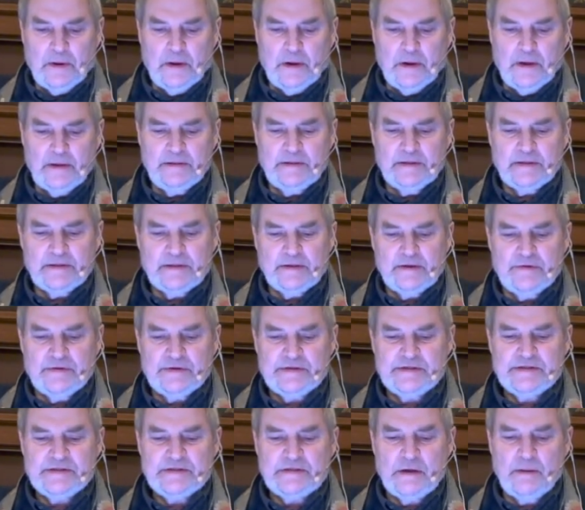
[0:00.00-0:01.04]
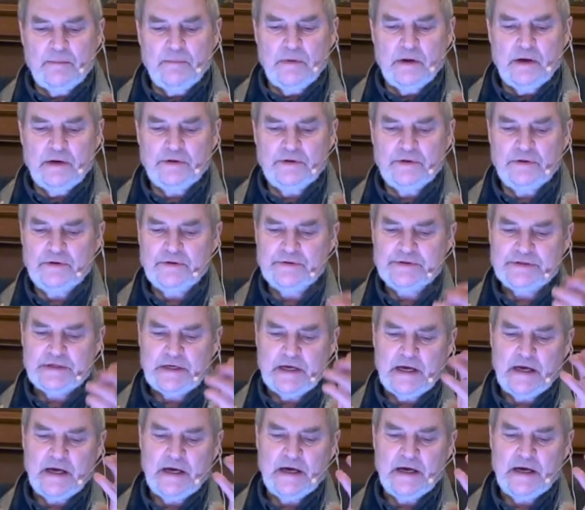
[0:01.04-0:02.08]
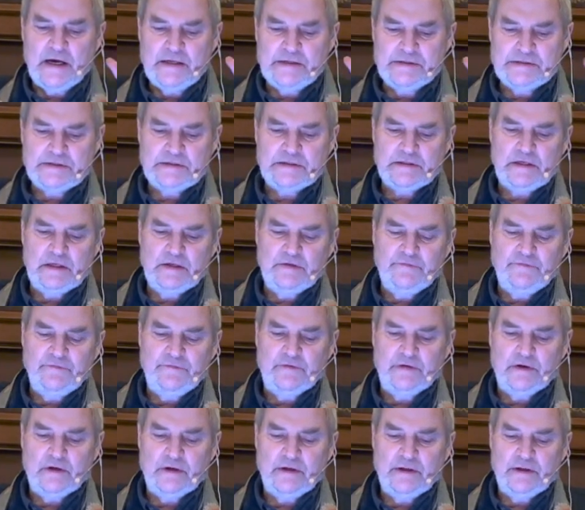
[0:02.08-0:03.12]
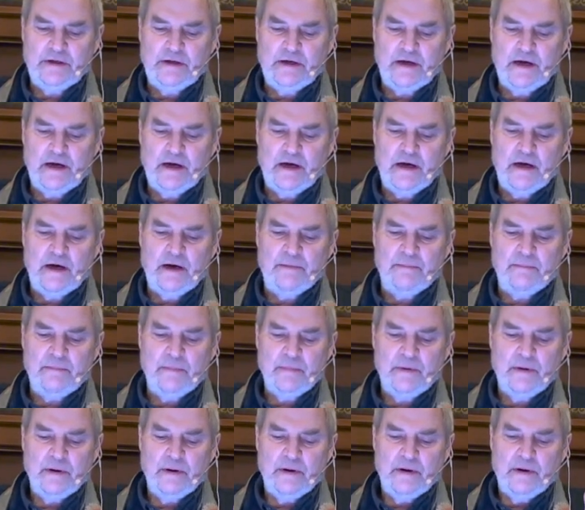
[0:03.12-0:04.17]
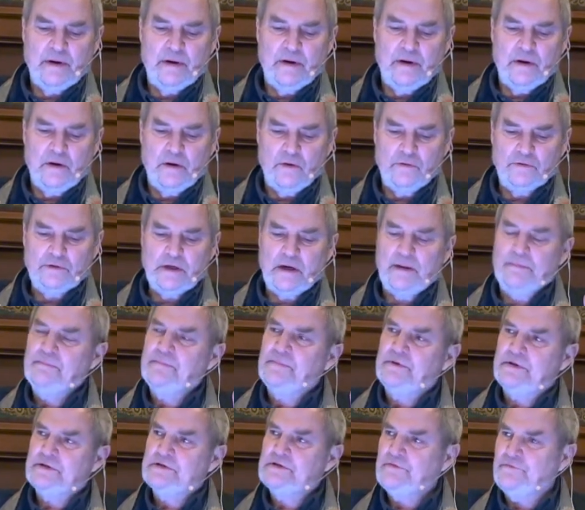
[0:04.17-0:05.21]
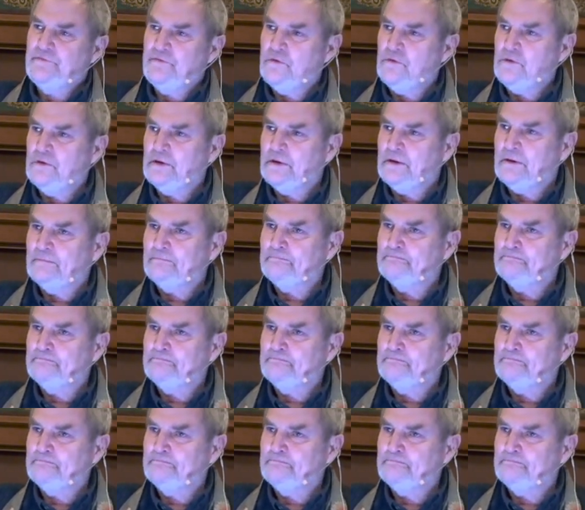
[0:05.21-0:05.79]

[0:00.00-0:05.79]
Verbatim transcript: And yet there's someone whose hands, infinitely calm, hold up this falling.